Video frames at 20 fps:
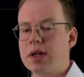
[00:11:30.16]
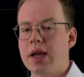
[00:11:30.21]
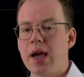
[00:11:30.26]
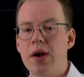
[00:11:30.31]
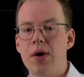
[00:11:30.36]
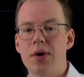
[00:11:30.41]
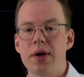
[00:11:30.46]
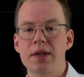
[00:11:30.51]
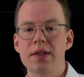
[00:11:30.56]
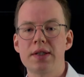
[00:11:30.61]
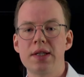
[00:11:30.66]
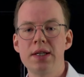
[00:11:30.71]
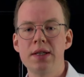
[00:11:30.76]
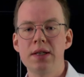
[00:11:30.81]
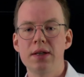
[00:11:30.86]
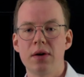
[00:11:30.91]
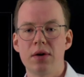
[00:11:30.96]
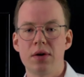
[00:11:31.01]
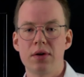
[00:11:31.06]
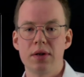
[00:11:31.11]
cannot exceed
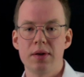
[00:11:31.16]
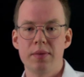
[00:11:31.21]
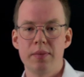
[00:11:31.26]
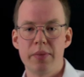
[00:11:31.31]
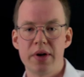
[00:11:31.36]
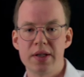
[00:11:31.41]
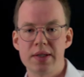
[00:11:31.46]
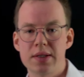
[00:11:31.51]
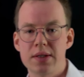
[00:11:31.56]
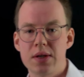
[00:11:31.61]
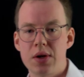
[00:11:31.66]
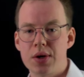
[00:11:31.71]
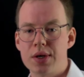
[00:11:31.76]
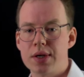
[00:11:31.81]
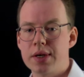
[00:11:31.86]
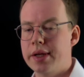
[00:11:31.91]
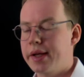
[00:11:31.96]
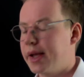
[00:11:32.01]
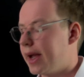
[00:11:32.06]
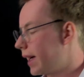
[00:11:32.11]
or must not
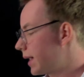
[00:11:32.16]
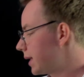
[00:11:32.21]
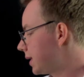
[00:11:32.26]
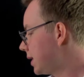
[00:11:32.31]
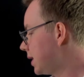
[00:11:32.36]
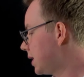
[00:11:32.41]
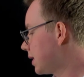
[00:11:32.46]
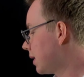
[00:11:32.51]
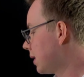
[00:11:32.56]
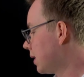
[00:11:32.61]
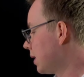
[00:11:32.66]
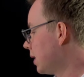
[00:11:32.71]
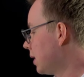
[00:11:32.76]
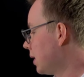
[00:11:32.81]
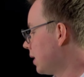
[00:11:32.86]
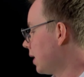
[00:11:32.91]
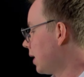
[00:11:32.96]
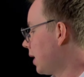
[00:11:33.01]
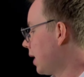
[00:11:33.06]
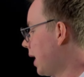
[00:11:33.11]
exceed.
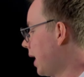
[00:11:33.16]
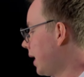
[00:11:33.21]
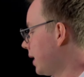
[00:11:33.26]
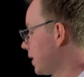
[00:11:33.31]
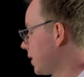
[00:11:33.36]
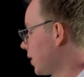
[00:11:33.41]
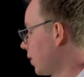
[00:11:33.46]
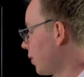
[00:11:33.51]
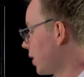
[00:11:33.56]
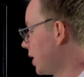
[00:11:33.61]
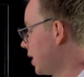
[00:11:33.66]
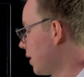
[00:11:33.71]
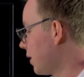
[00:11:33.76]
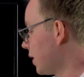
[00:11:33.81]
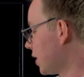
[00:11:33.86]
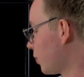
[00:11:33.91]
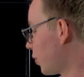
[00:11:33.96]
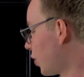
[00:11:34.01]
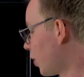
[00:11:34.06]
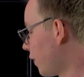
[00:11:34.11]
And so here
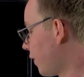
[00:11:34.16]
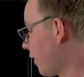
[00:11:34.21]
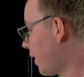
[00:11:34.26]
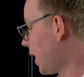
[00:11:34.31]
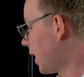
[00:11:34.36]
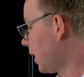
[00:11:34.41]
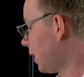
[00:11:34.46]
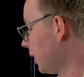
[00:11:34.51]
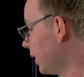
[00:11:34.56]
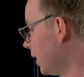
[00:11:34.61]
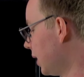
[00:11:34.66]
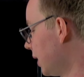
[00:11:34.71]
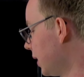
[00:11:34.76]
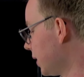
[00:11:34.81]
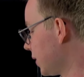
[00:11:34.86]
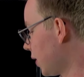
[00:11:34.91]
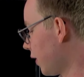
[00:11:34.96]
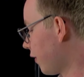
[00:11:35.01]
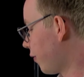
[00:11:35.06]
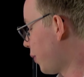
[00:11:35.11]
this profile is
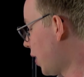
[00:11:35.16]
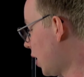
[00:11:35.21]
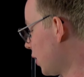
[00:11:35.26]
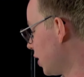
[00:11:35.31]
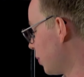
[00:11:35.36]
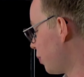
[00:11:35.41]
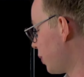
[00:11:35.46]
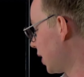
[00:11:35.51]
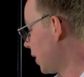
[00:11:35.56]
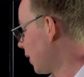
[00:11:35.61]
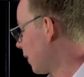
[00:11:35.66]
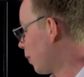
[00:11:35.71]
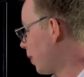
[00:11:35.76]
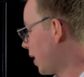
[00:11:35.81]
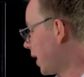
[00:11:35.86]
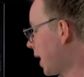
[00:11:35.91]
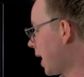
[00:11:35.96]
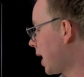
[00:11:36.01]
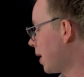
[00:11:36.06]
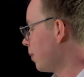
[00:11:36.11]
sort of bounded below
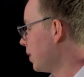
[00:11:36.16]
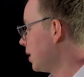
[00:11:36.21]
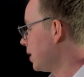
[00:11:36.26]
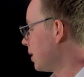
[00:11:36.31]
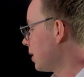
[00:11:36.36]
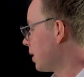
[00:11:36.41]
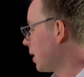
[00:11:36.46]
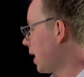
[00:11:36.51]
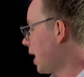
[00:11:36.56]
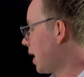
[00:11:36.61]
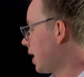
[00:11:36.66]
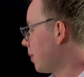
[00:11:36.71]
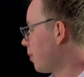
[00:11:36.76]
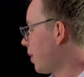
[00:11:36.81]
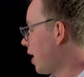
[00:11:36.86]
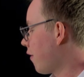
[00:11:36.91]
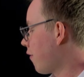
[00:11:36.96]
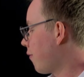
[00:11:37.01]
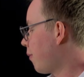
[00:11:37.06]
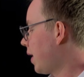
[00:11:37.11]
by a min and
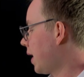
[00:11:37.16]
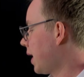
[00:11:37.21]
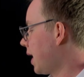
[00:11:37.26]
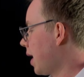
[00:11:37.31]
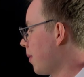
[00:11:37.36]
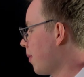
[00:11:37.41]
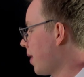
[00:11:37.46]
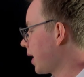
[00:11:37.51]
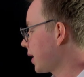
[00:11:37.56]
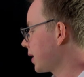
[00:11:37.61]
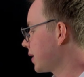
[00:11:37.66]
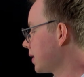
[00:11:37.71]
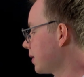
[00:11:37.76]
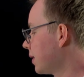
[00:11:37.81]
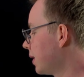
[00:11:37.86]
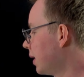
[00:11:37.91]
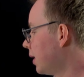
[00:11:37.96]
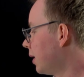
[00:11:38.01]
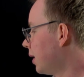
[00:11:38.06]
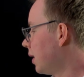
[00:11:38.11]
above by a max.
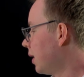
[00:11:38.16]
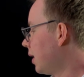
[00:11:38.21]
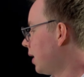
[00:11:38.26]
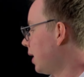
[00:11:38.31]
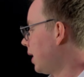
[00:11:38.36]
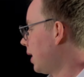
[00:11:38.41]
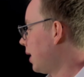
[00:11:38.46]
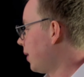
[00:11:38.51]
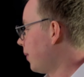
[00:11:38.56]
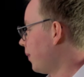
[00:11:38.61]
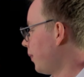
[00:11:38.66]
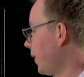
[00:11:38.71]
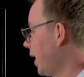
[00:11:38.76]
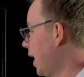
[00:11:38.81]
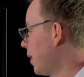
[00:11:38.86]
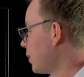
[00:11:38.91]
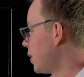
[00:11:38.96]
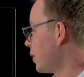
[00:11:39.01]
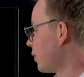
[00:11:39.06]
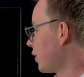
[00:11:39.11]

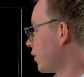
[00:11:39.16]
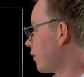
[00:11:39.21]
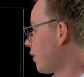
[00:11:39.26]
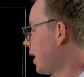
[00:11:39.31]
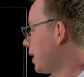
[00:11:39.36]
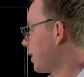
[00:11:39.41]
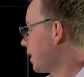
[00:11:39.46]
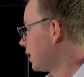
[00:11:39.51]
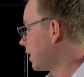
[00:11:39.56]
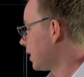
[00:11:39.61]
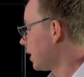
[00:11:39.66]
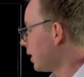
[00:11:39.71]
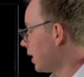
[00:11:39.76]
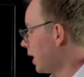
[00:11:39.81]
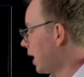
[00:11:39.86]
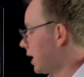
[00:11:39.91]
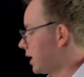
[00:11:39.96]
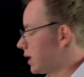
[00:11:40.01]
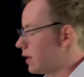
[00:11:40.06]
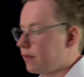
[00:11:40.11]
And we would write that
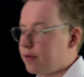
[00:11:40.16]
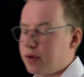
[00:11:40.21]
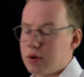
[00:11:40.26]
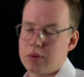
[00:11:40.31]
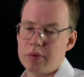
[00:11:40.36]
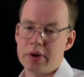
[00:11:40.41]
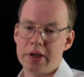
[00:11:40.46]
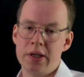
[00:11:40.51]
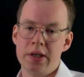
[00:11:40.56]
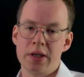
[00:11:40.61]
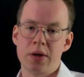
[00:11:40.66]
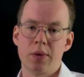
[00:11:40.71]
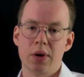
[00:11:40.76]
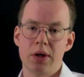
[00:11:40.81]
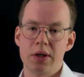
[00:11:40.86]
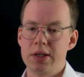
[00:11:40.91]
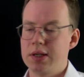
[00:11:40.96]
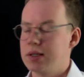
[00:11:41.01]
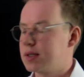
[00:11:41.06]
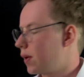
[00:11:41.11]
as the following
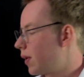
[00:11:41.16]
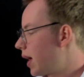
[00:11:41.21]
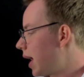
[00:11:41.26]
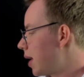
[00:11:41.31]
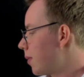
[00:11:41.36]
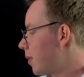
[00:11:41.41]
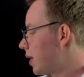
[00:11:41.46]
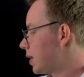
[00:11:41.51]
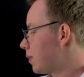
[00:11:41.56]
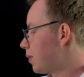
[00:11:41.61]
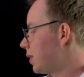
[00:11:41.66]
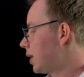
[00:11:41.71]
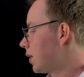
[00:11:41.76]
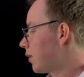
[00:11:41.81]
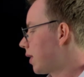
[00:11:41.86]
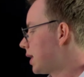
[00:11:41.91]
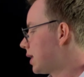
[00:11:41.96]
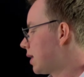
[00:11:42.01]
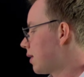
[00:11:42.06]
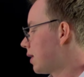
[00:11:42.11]
inequality. So a must be
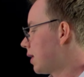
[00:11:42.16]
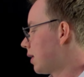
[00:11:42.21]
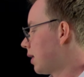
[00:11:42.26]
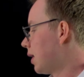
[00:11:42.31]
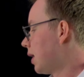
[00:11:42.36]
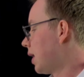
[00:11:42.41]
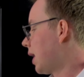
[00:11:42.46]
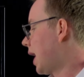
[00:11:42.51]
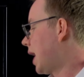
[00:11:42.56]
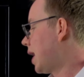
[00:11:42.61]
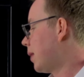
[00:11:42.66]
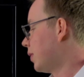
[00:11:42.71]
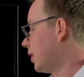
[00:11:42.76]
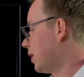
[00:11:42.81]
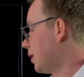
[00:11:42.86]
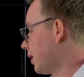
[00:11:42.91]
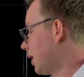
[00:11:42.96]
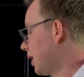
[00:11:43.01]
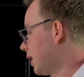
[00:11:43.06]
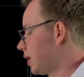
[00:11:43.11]
greater than a
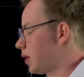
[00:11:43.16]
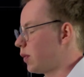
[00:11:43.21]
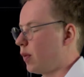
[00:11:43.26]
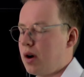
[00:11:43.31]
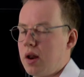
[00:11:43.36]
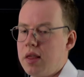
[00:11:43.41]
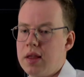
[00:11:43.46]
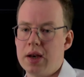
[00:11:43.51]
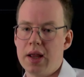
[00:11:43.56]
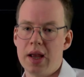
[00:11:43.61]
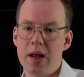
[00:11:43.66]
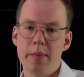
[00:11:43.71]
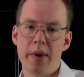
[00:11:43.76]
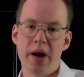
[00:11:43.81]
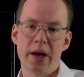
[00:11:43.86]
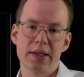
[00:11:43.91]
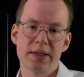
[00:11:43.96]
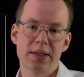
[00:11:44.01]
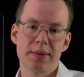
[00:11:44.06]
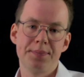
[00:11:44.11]
min and smaller than a
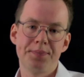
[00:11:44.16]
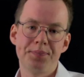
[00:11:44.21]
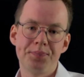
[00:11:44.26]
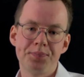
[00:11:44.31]
max.